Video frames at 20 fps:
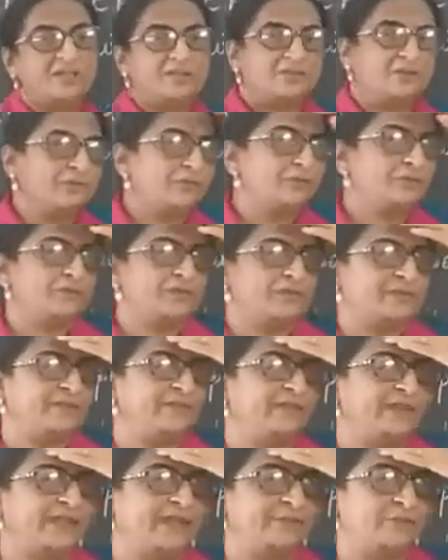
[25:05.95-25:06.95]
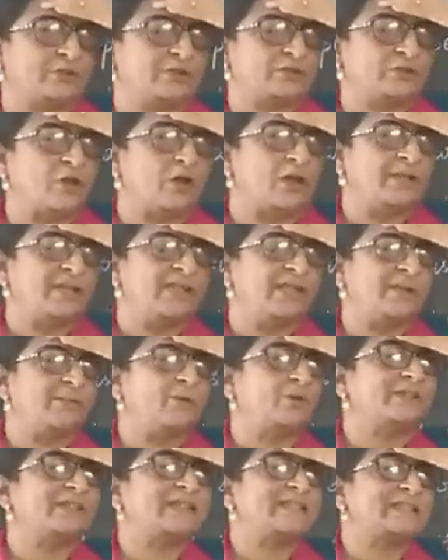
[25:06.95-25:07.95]
So you see, when I was talking
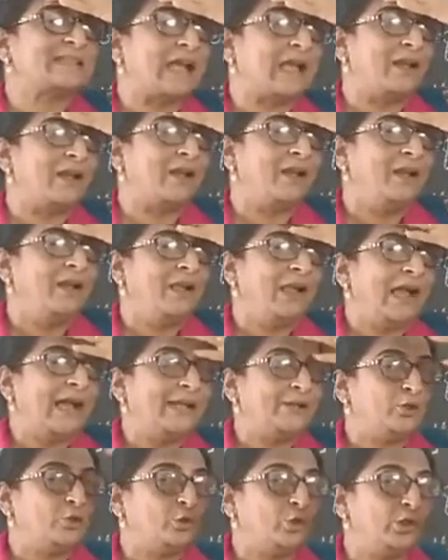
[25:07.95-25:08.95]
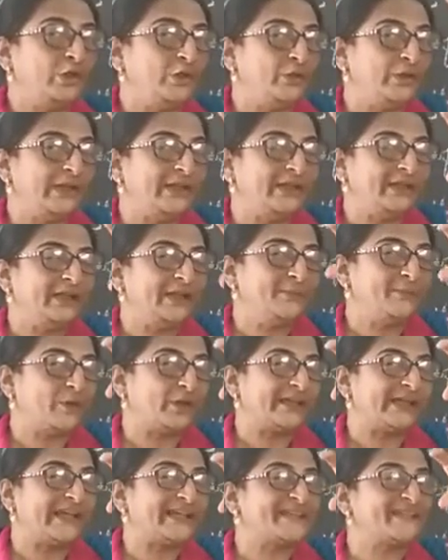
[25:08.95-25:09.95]
about the skull, I told you it
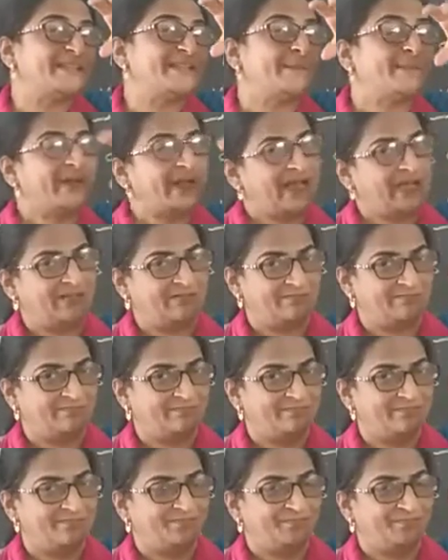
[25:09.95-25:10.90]
protects the brain.